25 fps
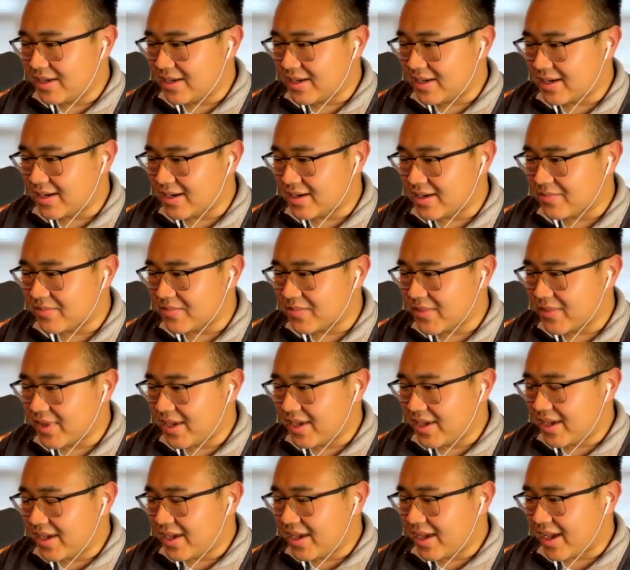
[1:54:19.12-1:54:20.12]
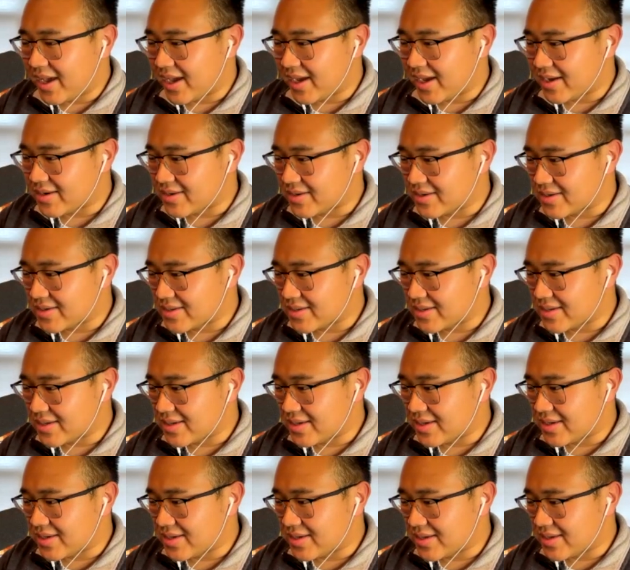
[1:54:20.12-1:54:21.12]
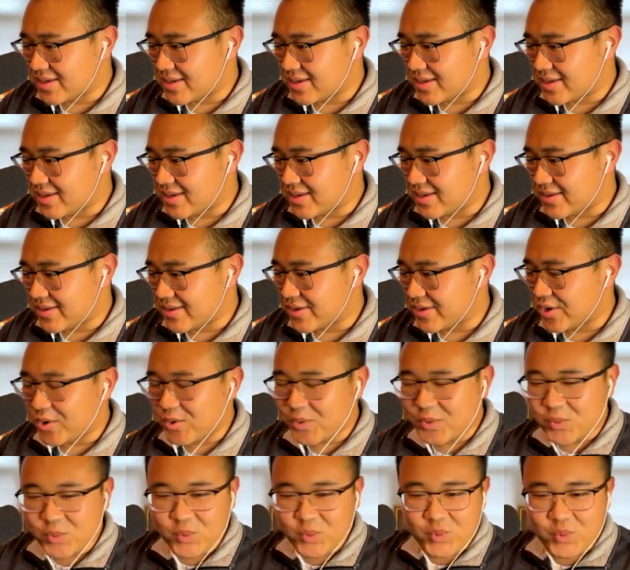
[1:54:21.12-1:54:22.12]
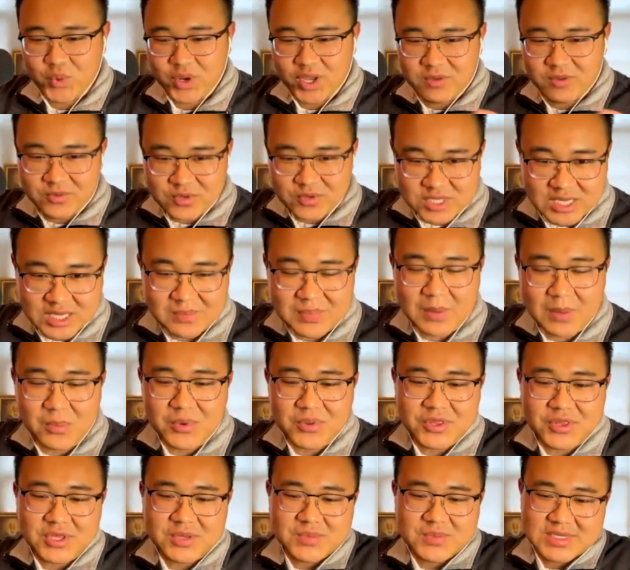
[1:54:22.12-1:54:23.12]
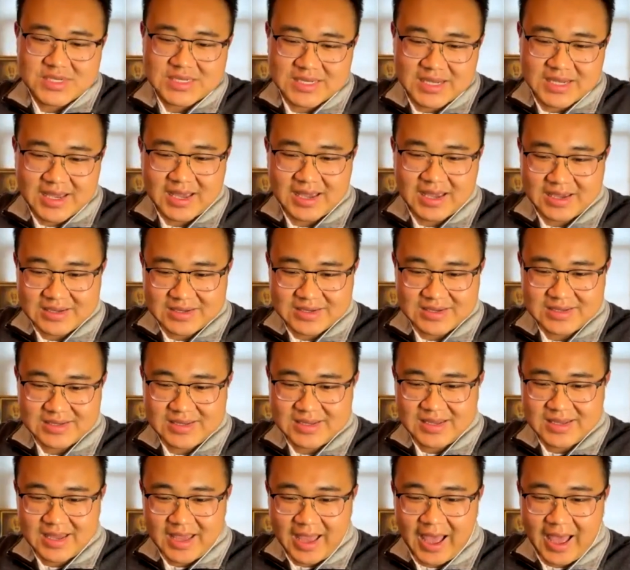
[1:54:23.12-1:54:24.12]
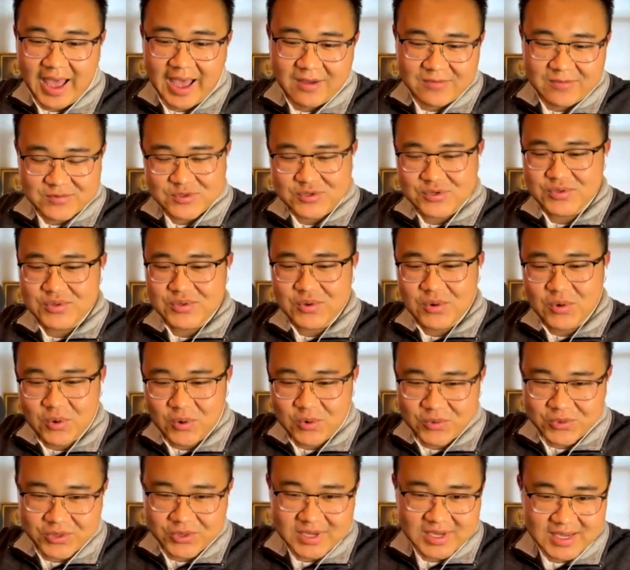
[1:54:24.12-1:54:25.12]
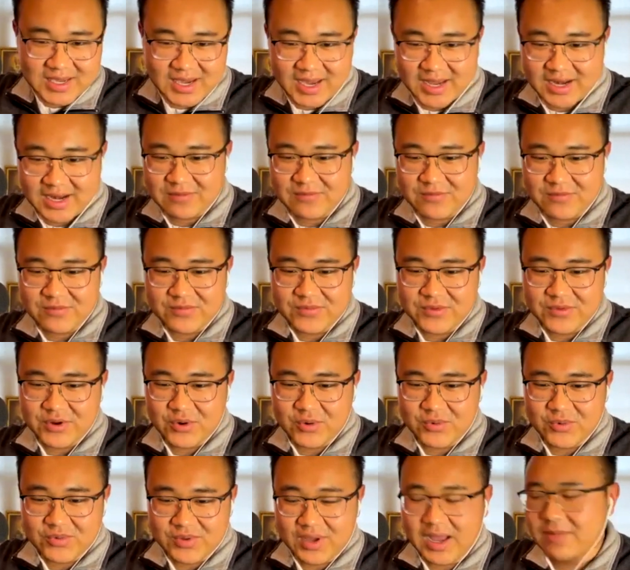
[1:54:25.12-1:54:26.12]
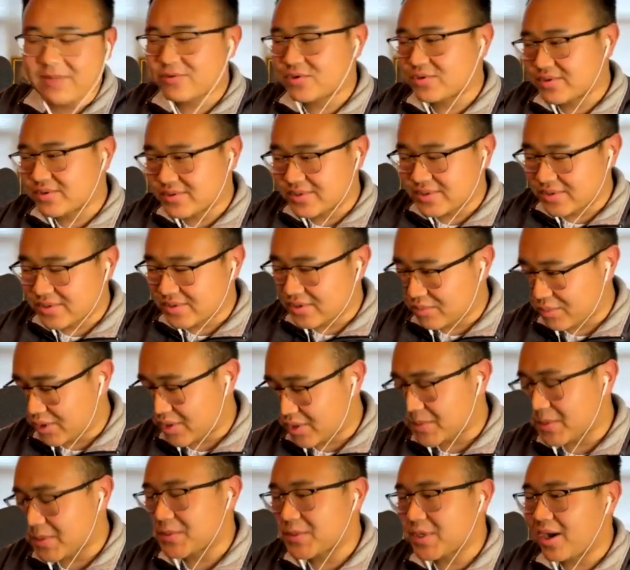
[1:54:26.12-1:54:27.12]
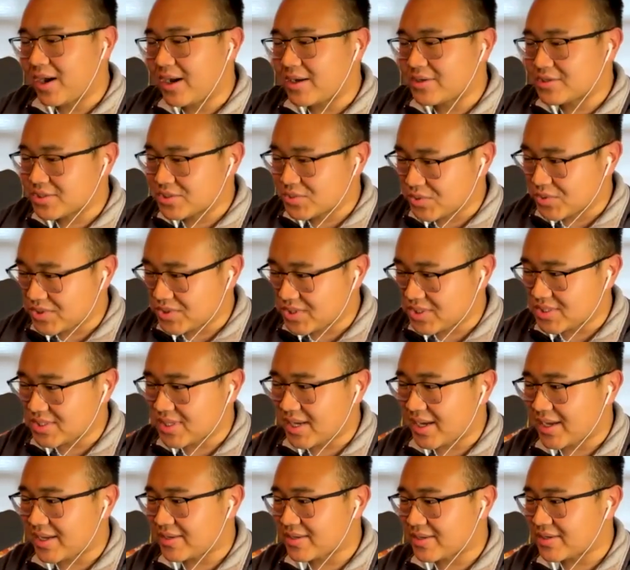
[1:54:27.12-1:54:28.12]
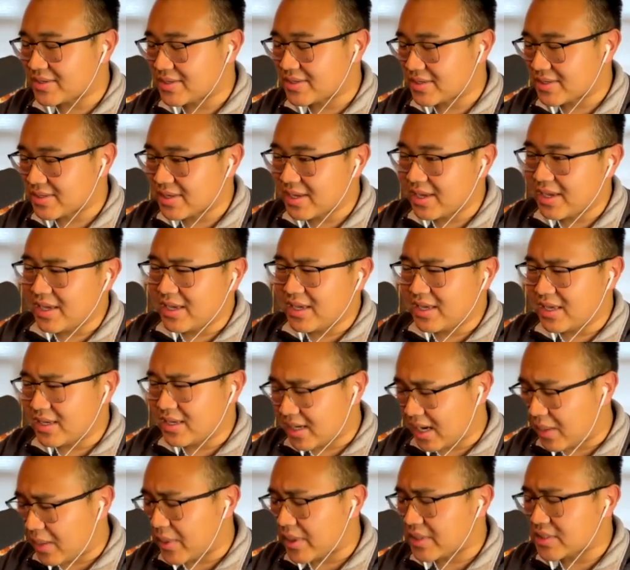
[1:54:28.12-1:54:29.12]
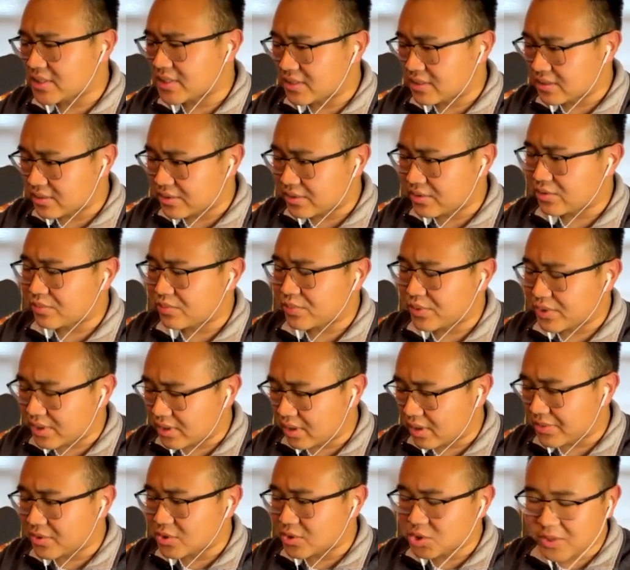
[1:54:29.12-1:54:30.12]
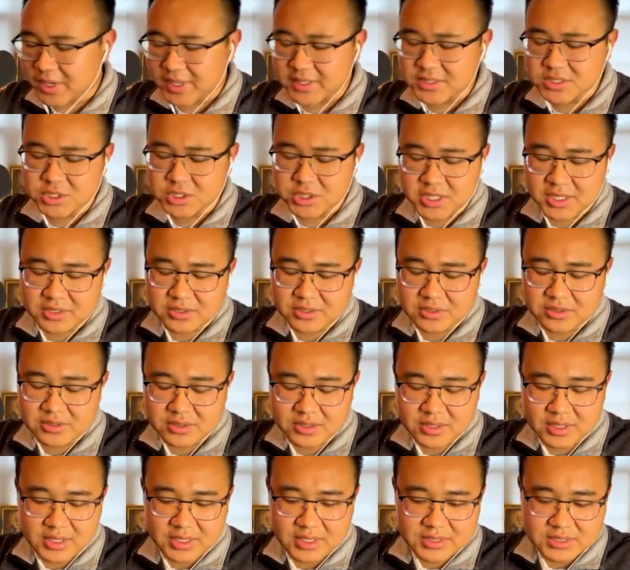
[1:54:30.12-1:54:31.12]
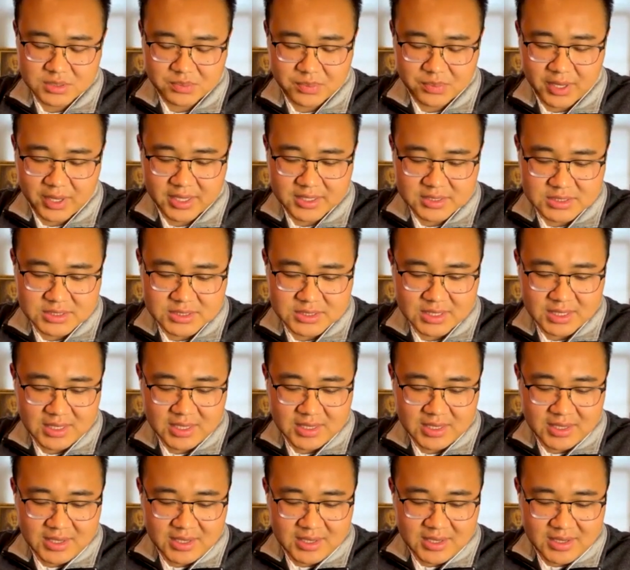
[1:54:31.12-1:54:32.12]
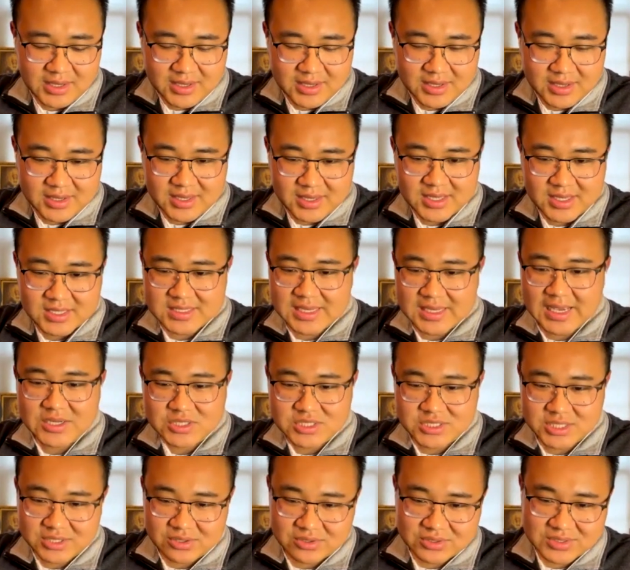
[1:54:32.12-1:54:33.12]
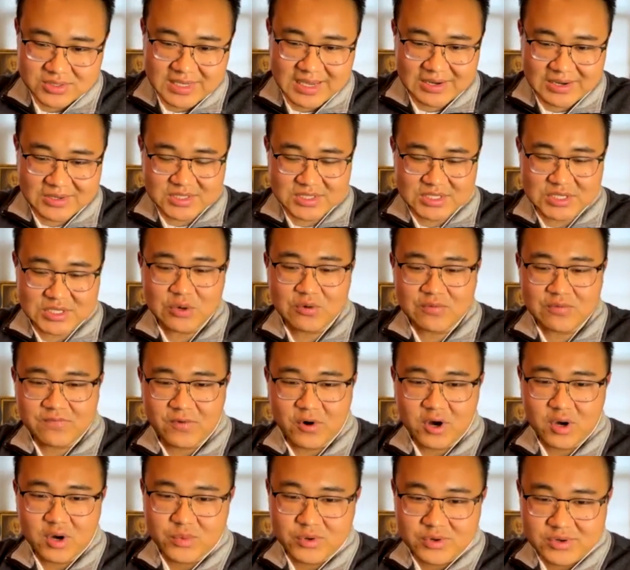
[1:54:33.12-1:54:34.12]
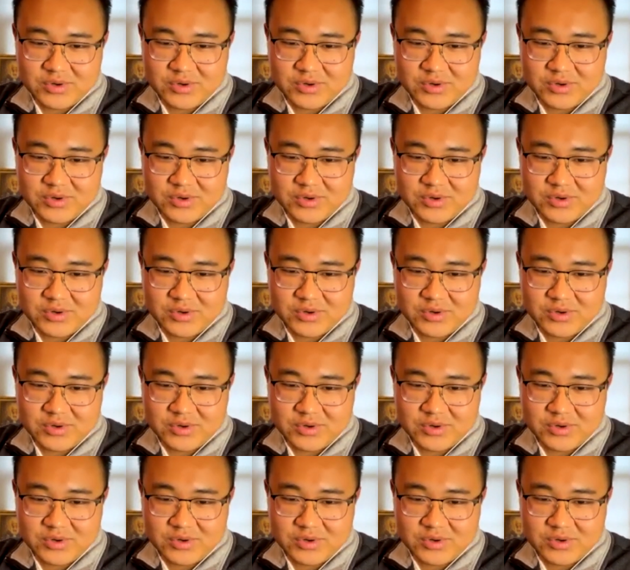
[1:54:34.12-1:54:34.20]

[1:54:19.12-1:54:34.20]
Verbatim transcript: Um, and you know, if you keep up with him today, after the whole thing kind of you know after you know Obergefell v. Hodges was decided and he commented a little bit on the transgender uh, debate, he's now settled down as a goat farmer.